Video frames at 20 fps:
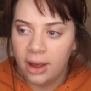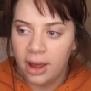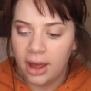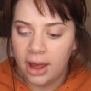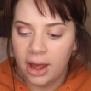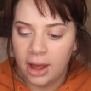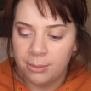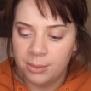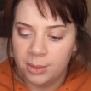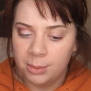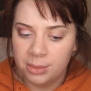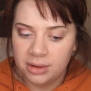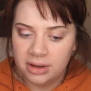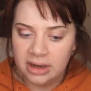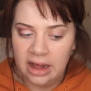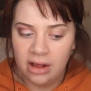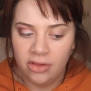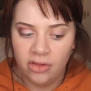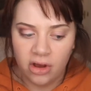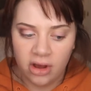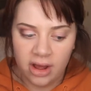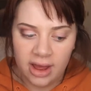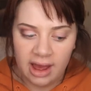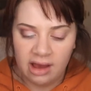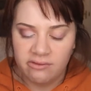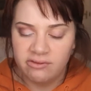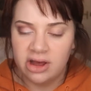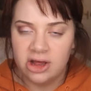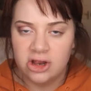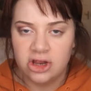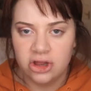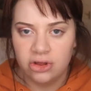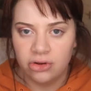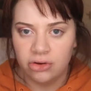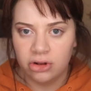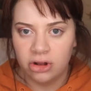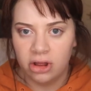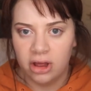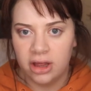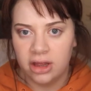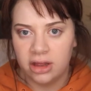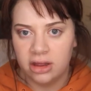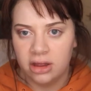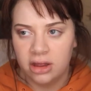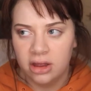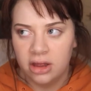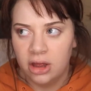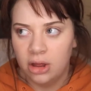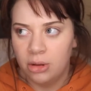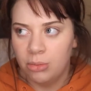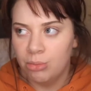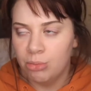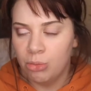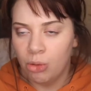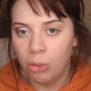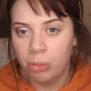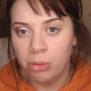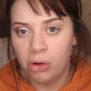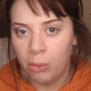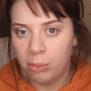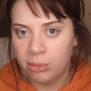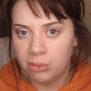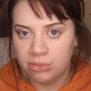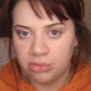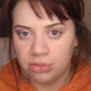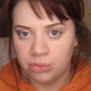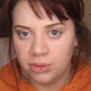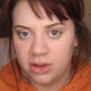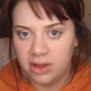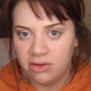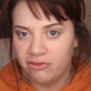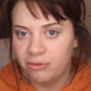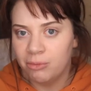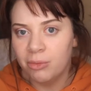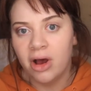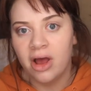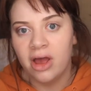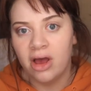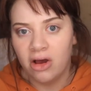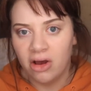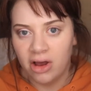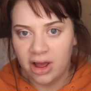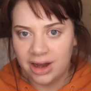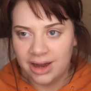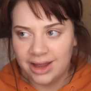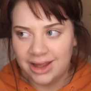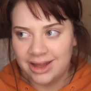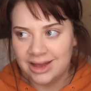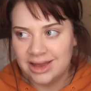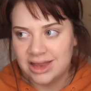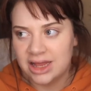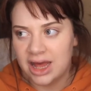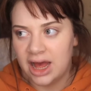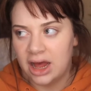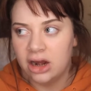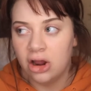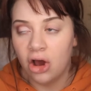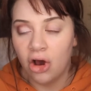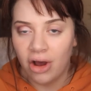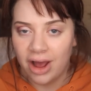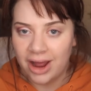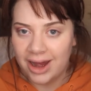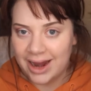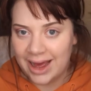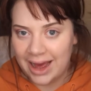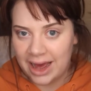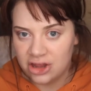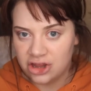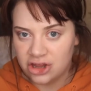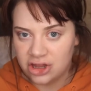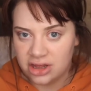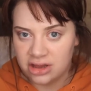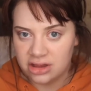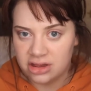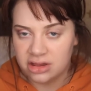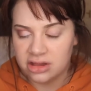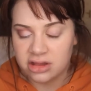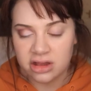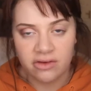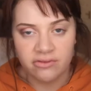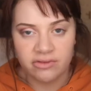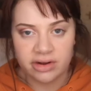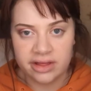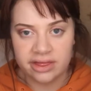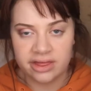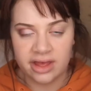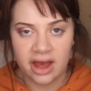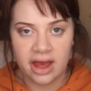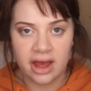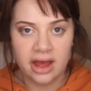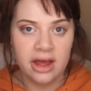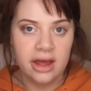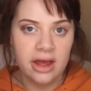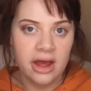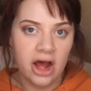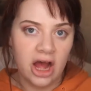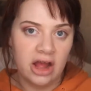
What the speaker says: but now that I have actually got like more problems with my eyelids and eyelashes and stuff like that,